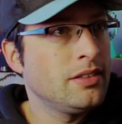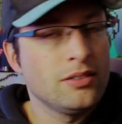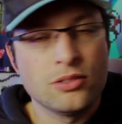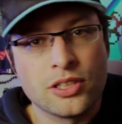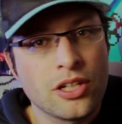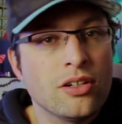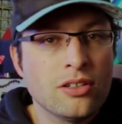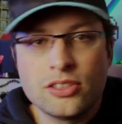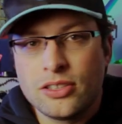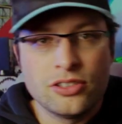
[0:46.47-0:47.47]
it was a
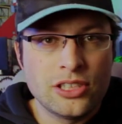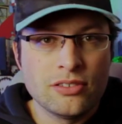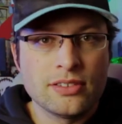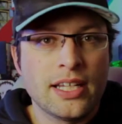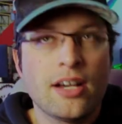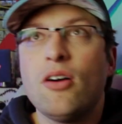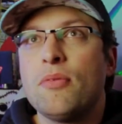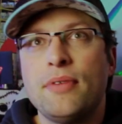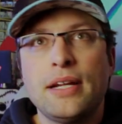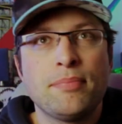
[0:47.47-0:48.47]
girl, so she was like, oh,
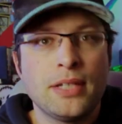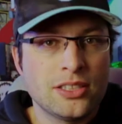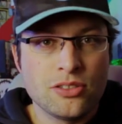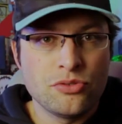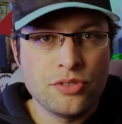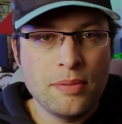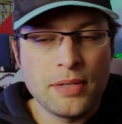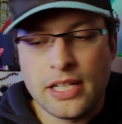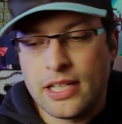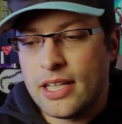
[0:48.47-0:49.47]
Brad Pitt, so
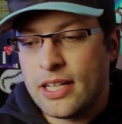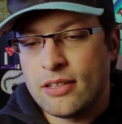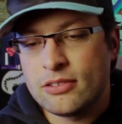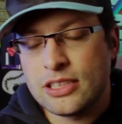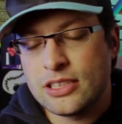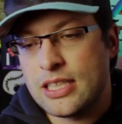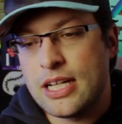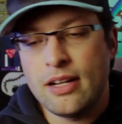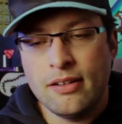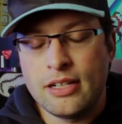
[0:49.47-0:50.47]
dreamy in it. And I was just
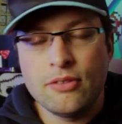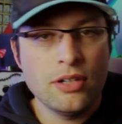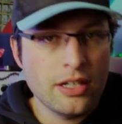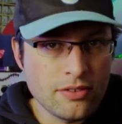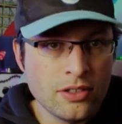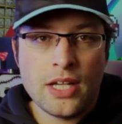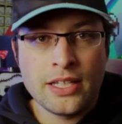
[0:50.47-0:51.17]
like, all right, whatever.